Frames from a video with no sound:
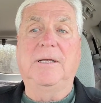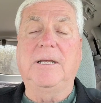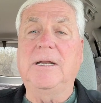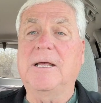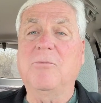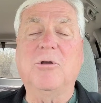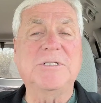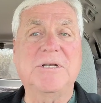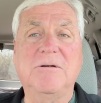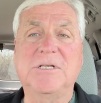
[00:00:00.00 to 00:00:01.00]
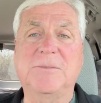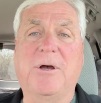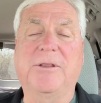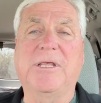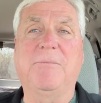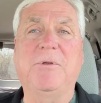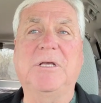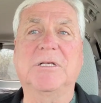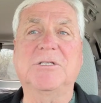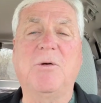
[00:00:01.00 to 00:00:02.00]
And I'm real serious about that
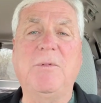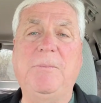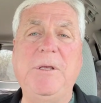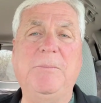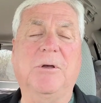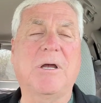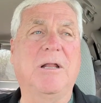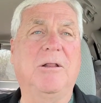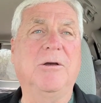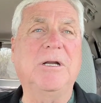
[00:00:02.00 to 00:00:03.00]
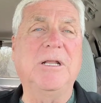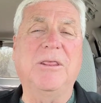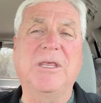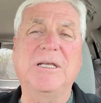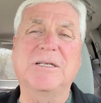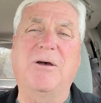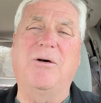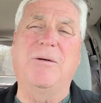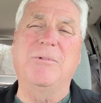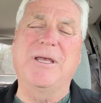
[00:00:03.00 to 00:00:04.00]
because so many people are kind of looking at things that, oh,
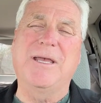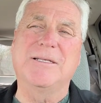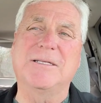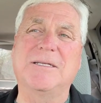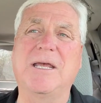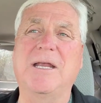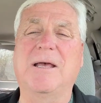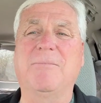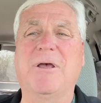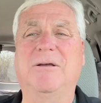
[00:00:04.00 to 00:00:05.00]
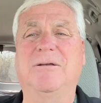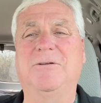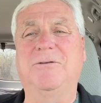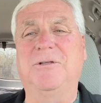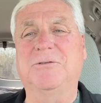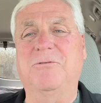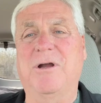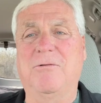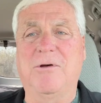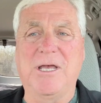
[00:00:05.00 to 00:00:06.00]
I'm going to hesitate. I'm not going to do this right
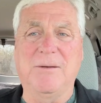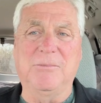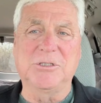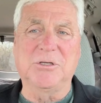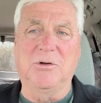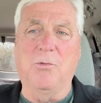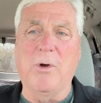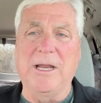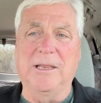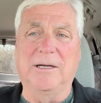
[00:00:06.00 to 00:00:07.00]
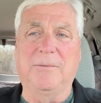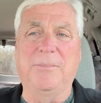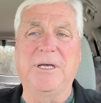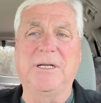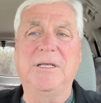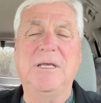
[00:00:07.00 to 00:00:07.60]
away. I'm just going to wait a little bit.